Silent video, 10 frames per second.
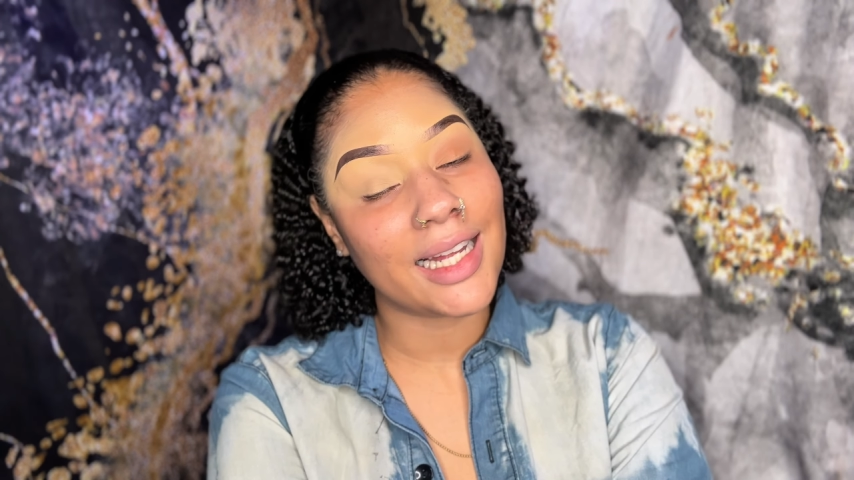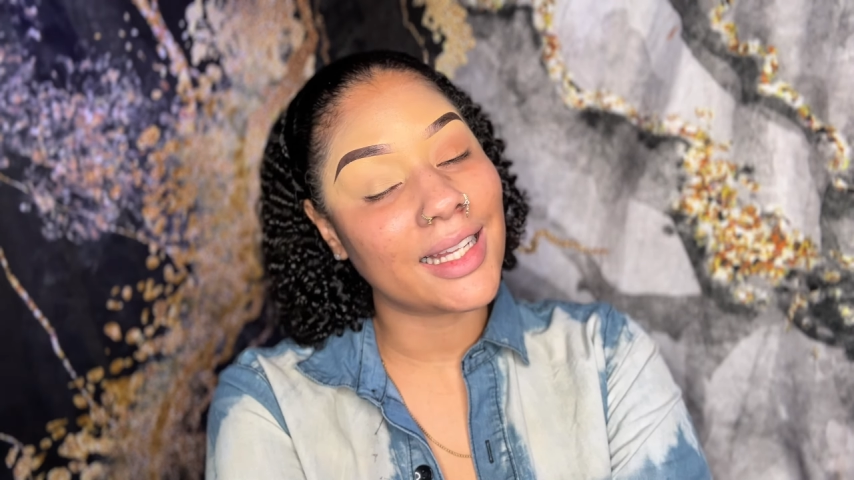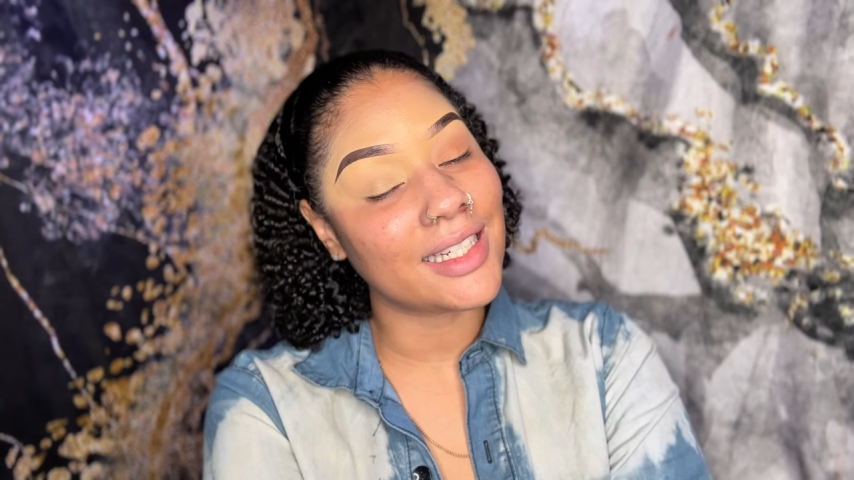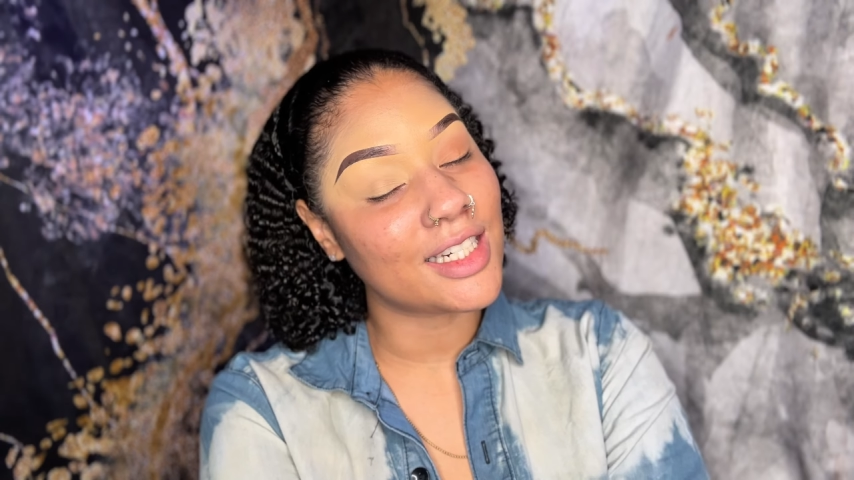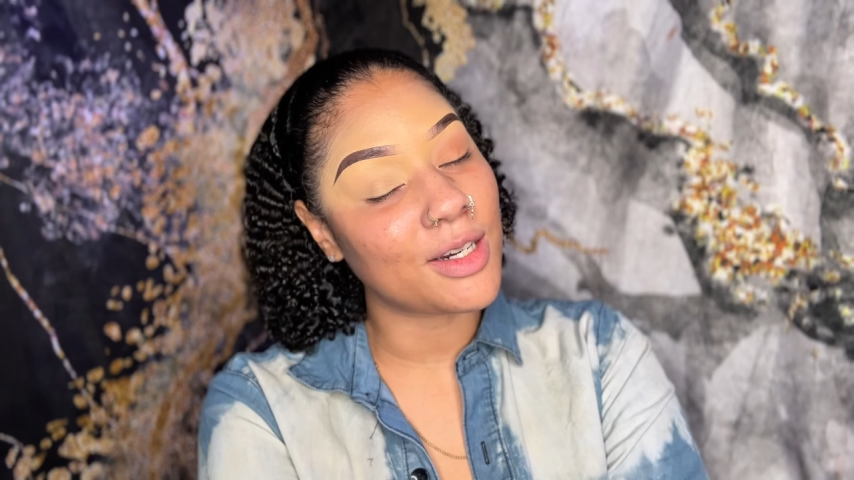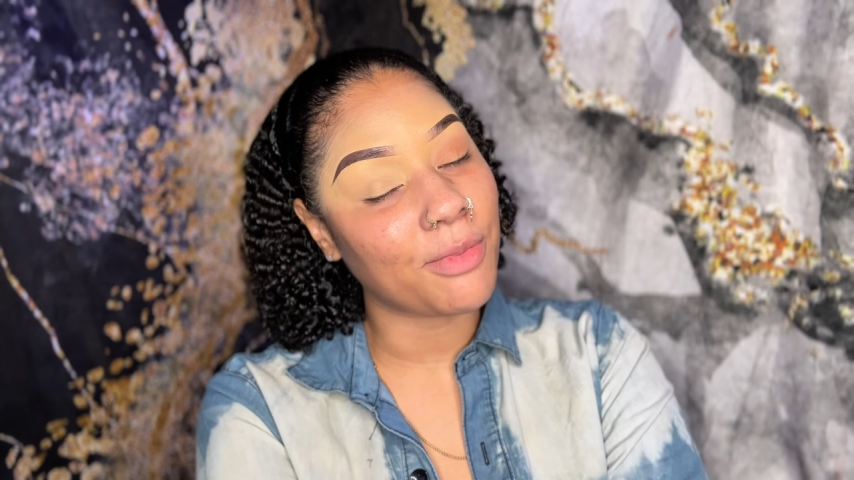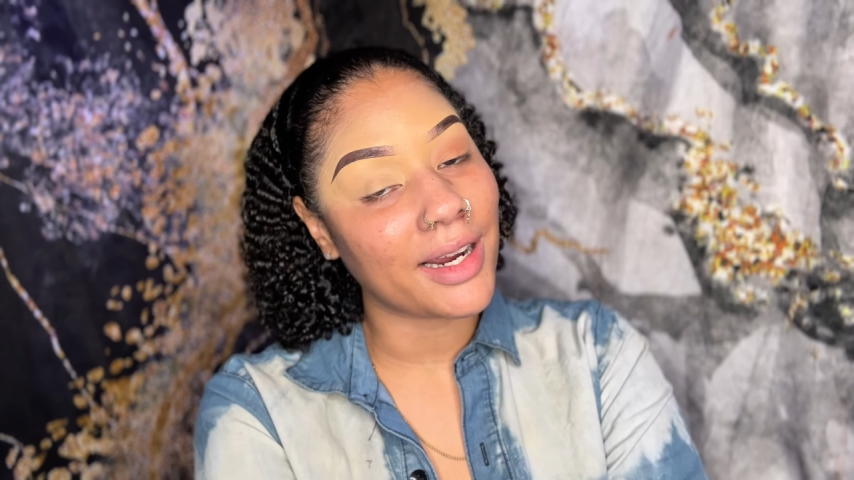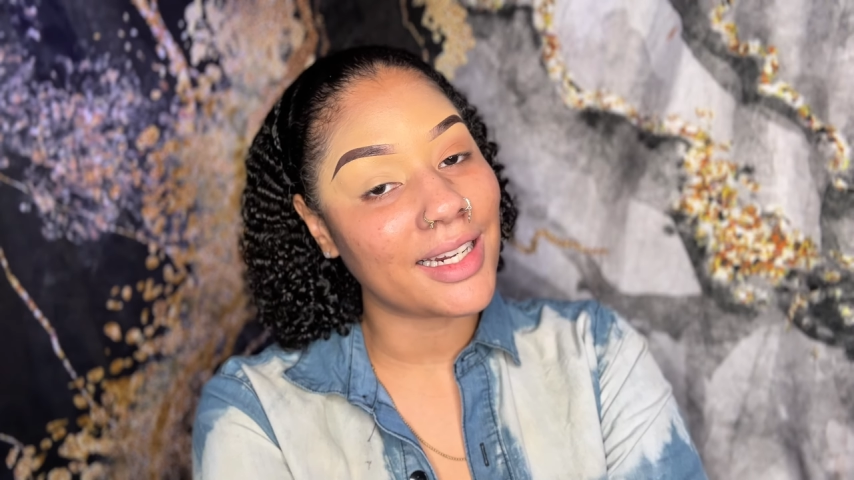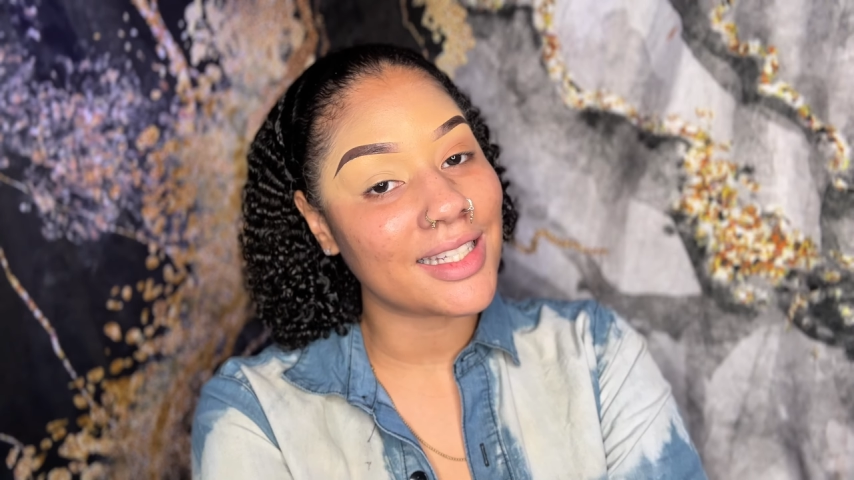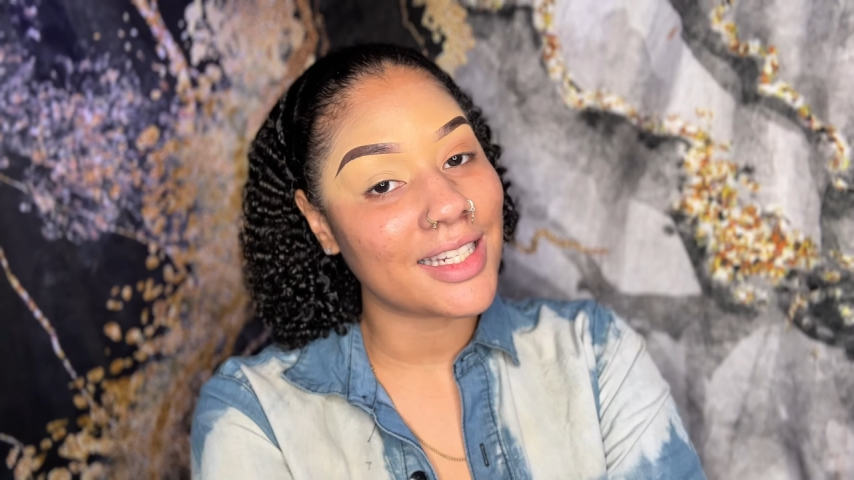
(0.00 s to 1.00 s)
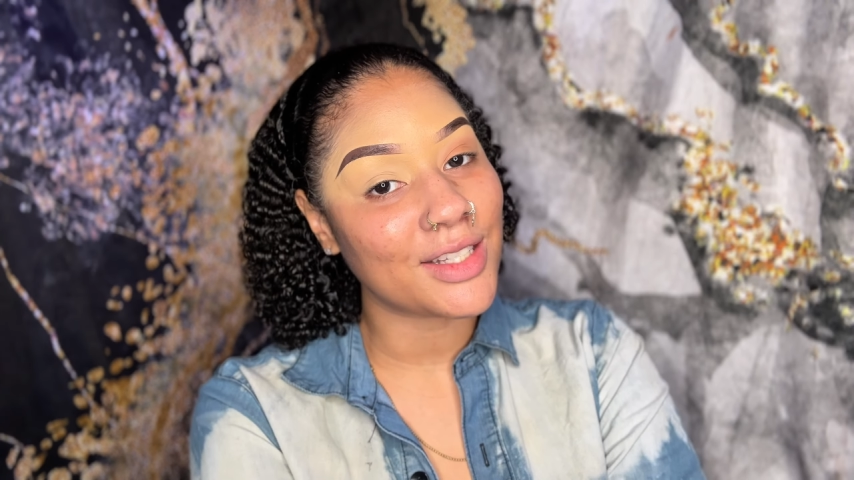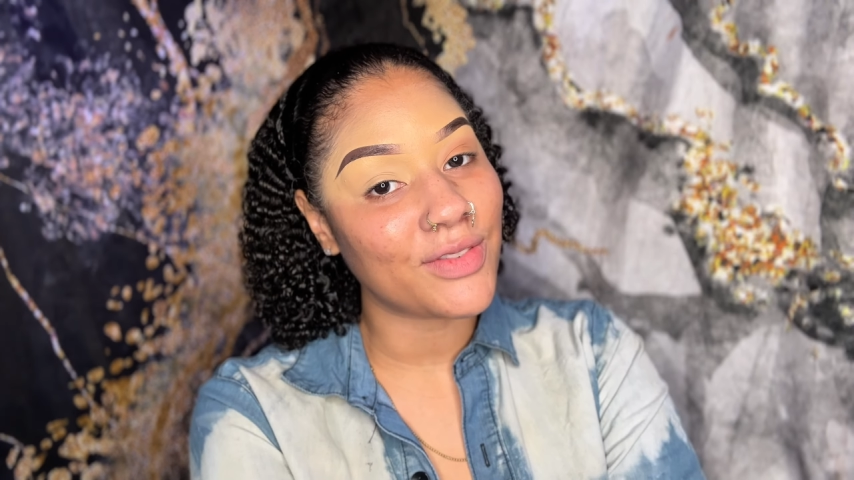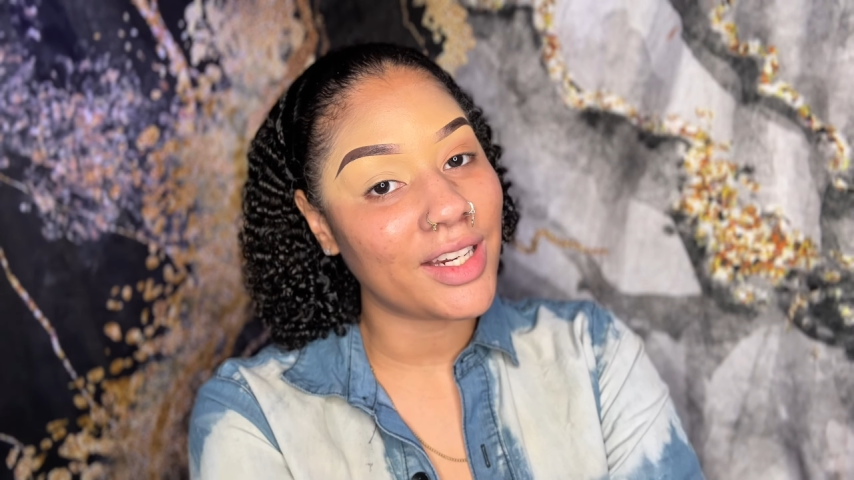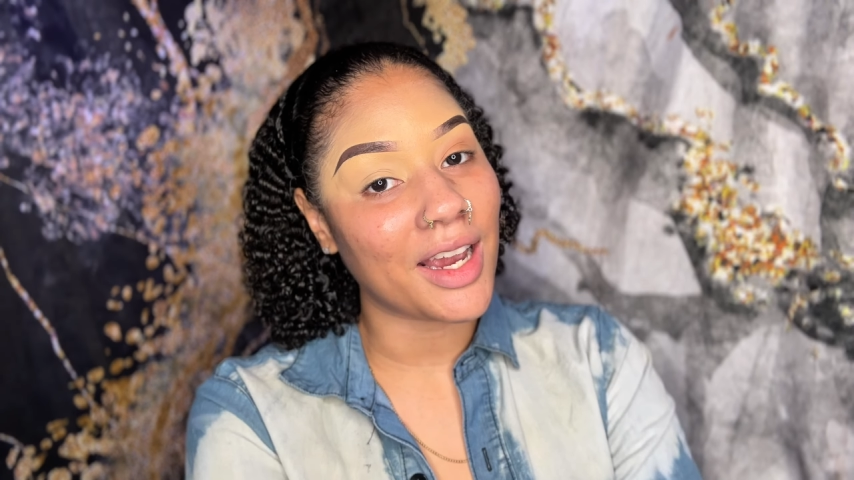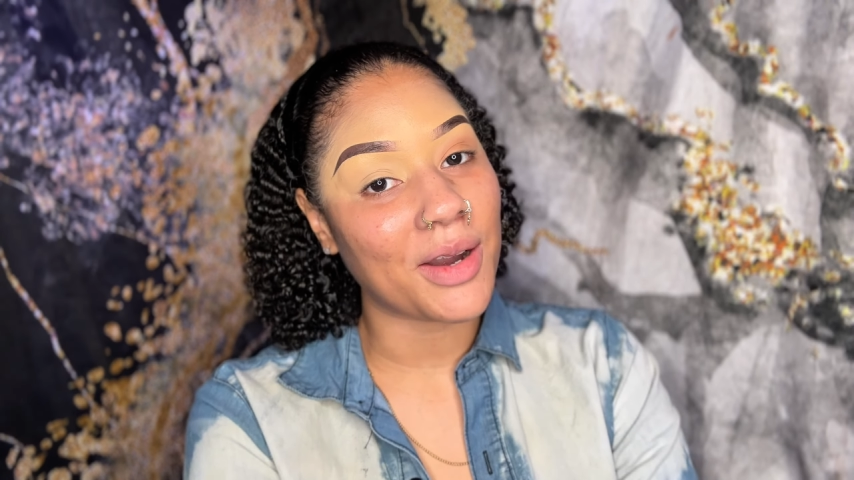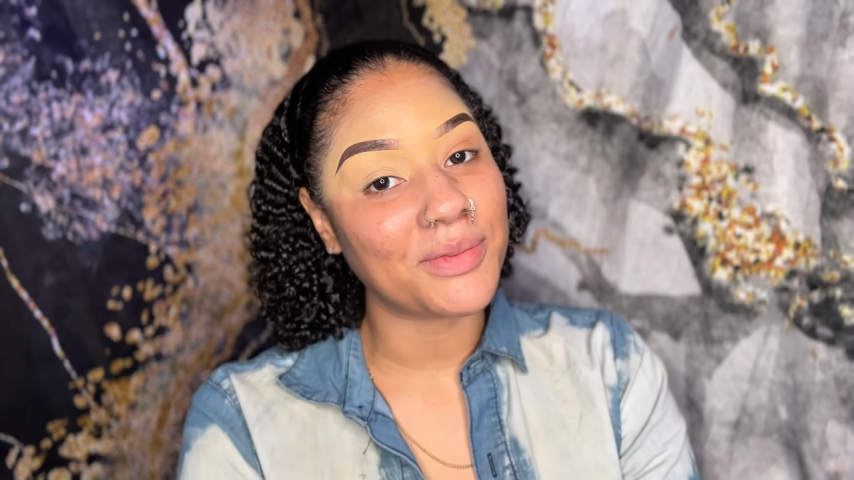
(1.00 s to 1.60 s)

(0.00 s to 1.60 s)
and let's jump right into this video.